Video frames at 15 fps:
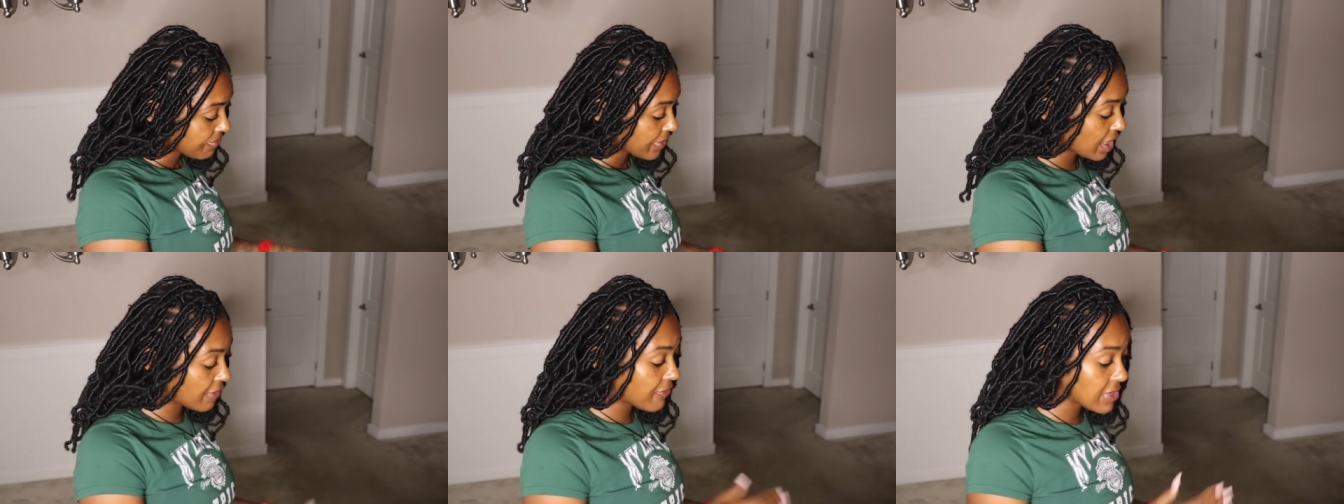
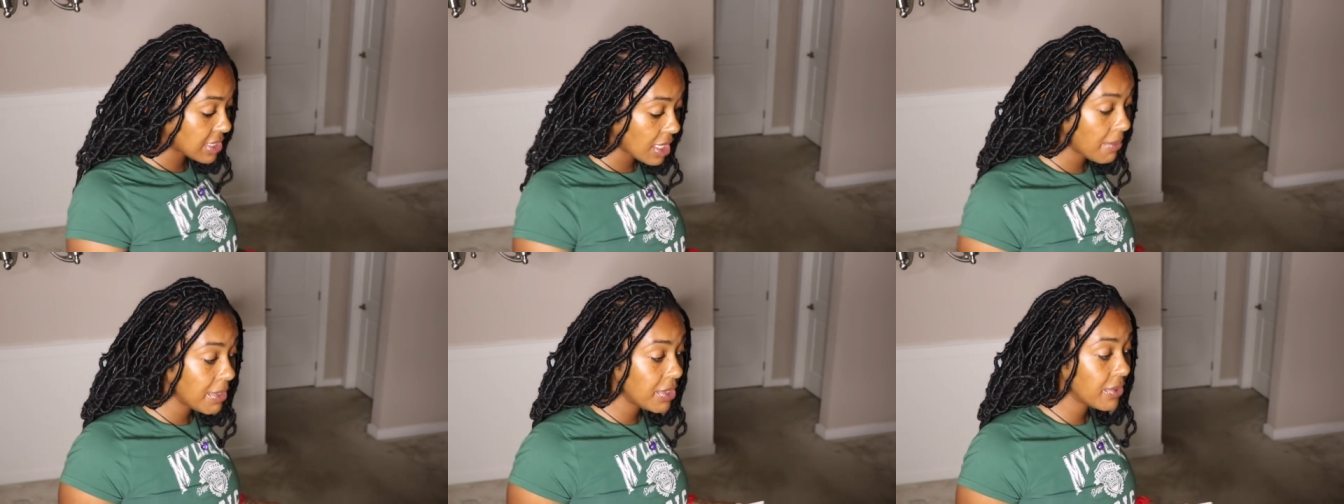And for
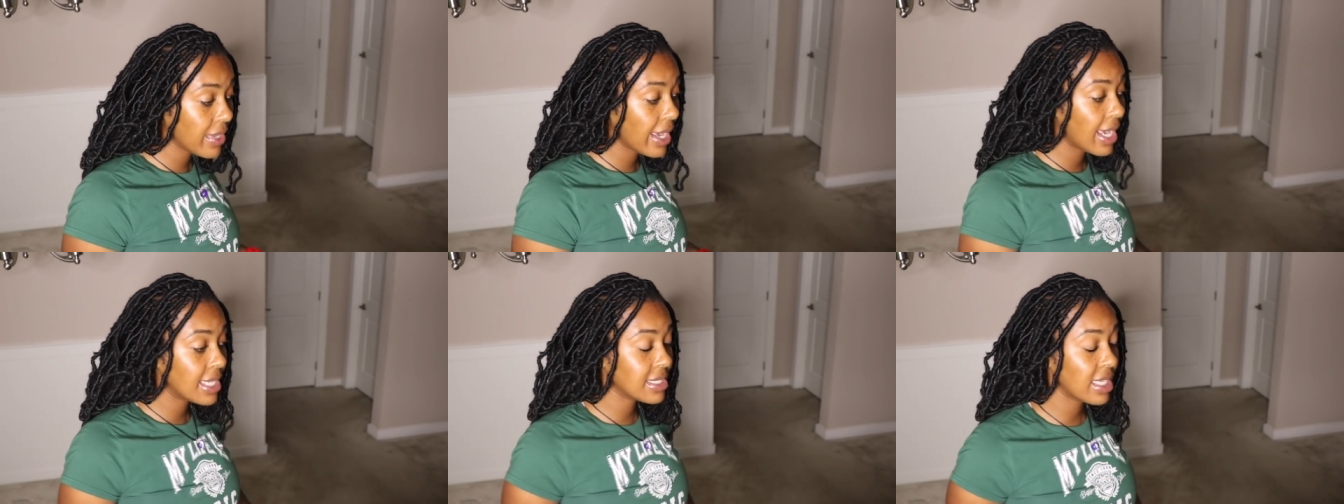some of you
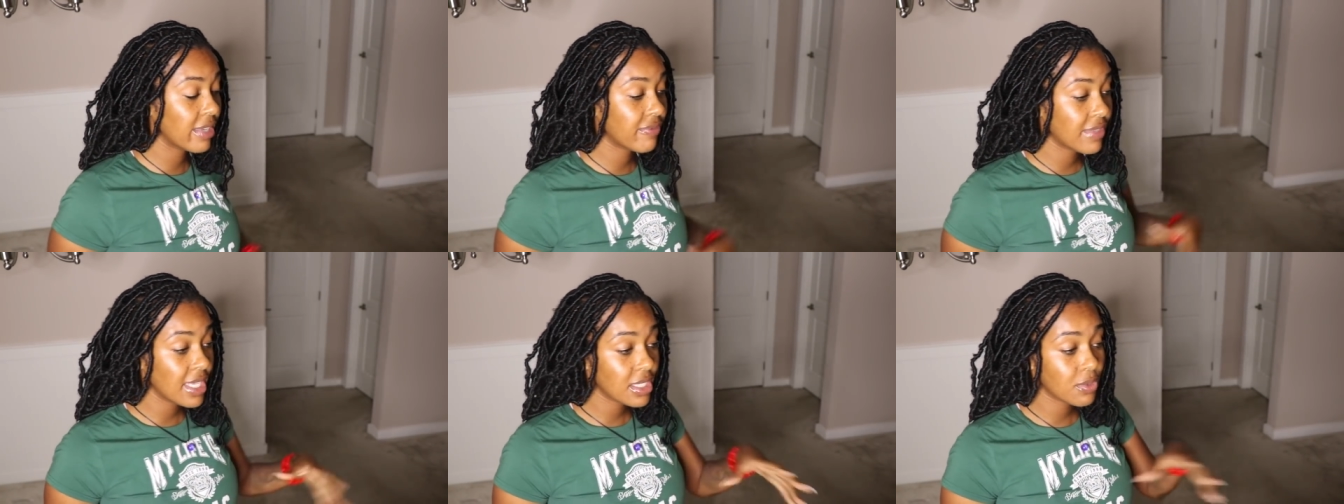guys,
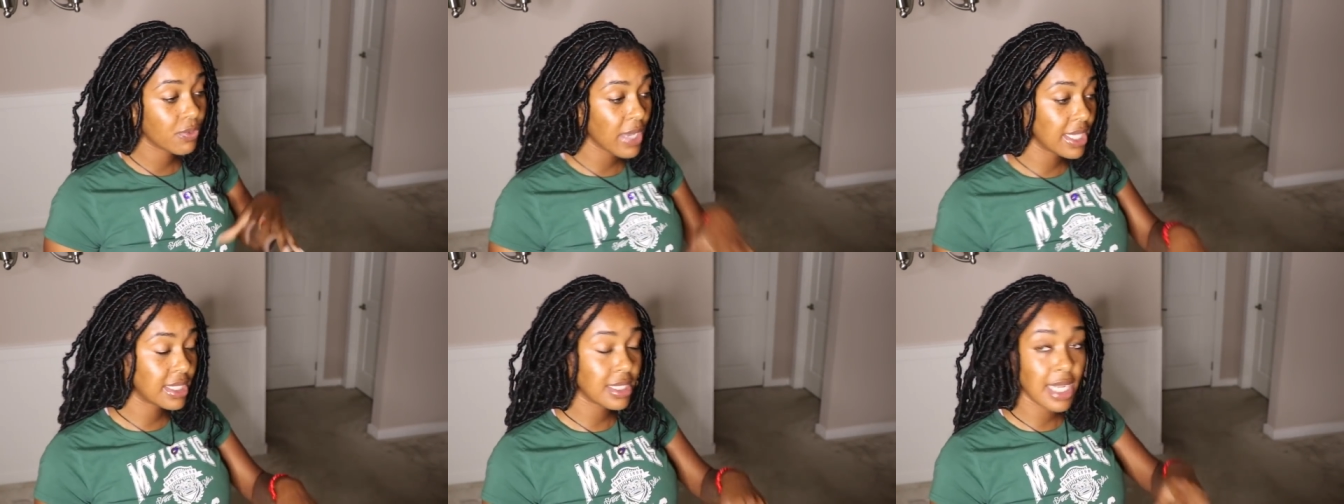if this
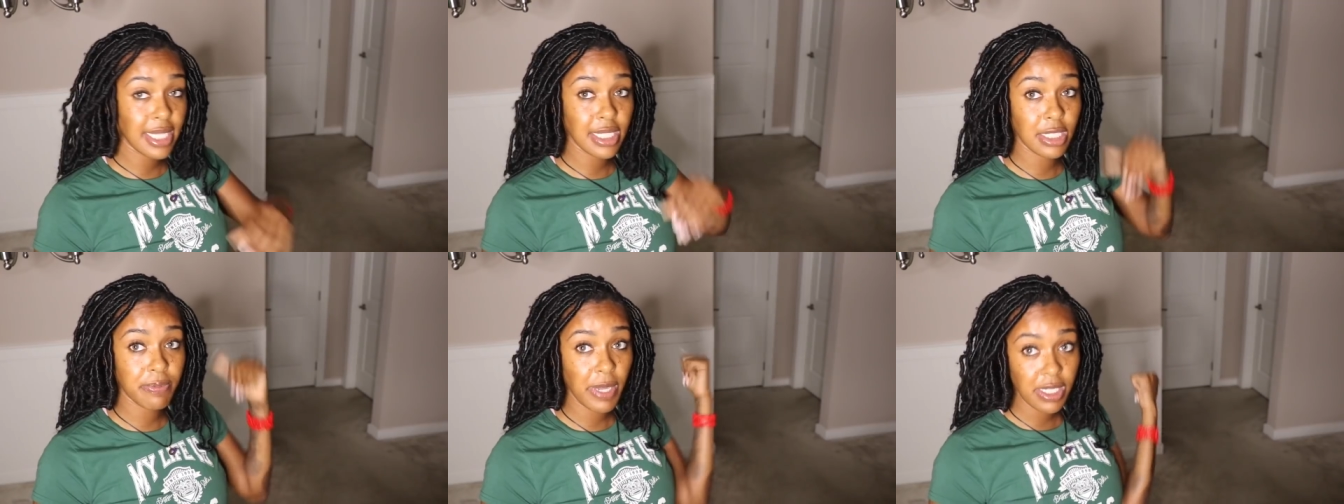
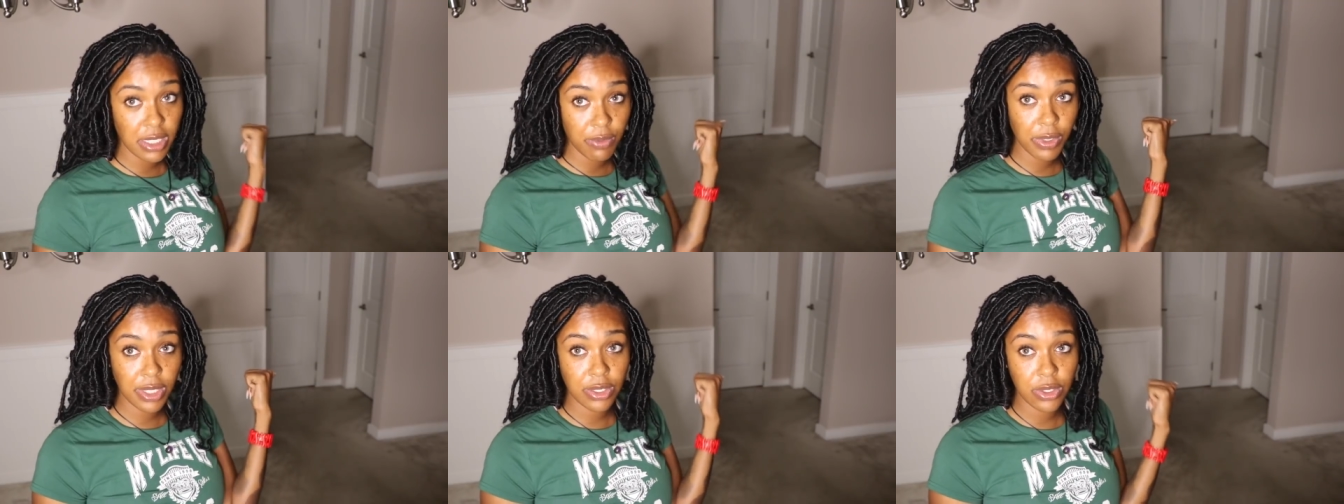resonates,
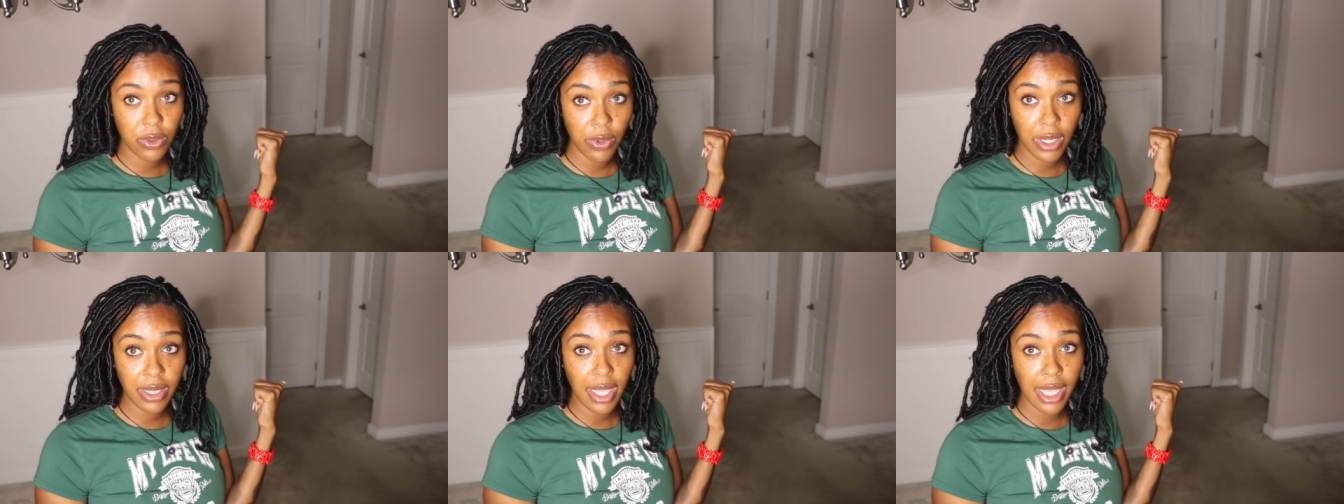especially with the
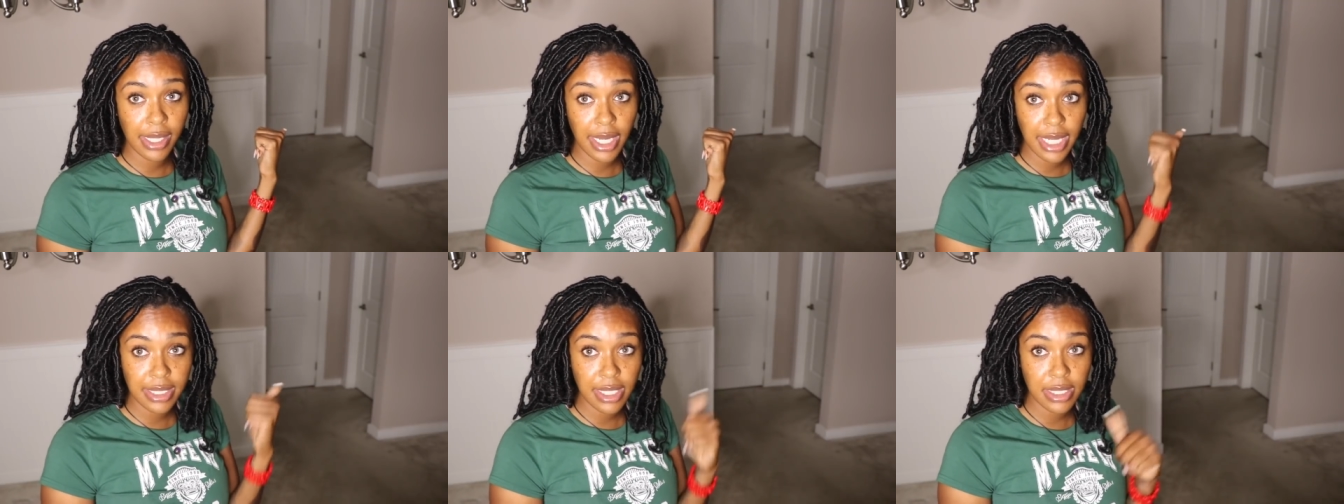storyline
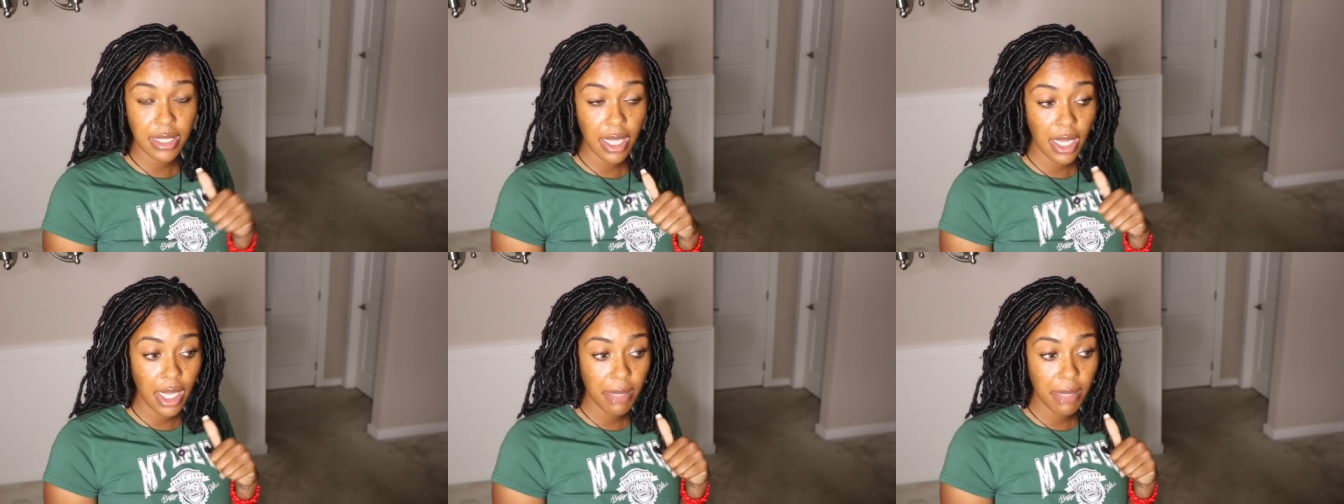that I just